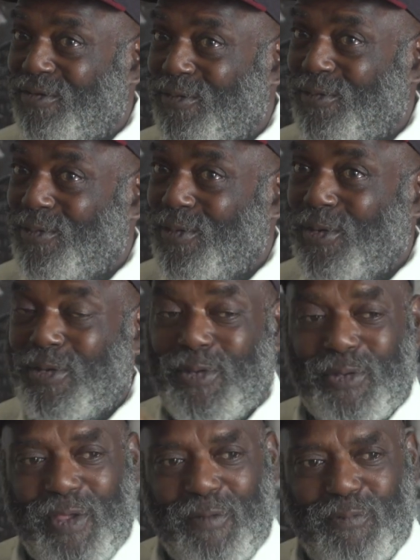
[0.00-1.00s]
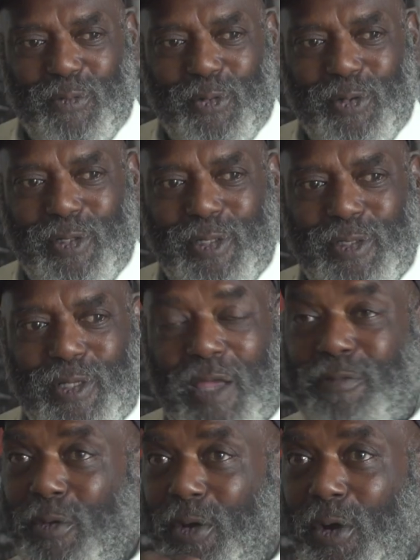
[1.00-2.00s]
you. So therefore,
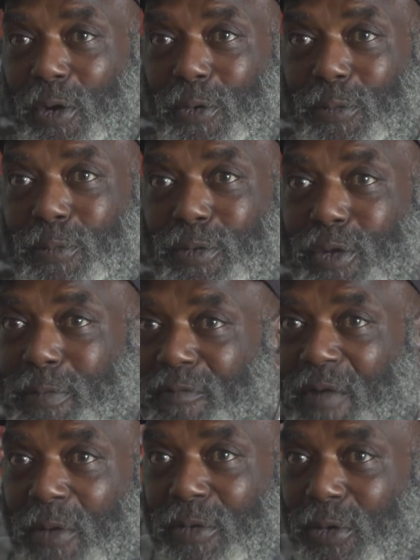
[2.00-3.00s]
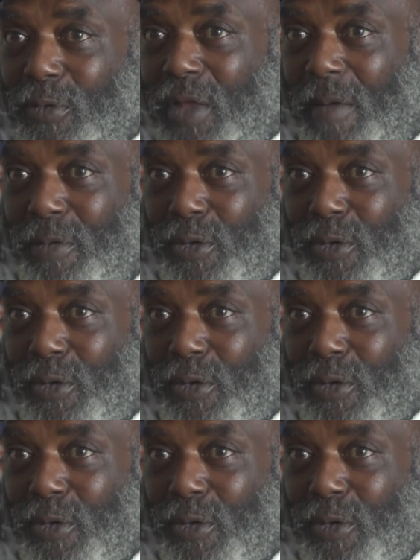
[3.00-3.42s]
if you're at home, you'd have been found a long time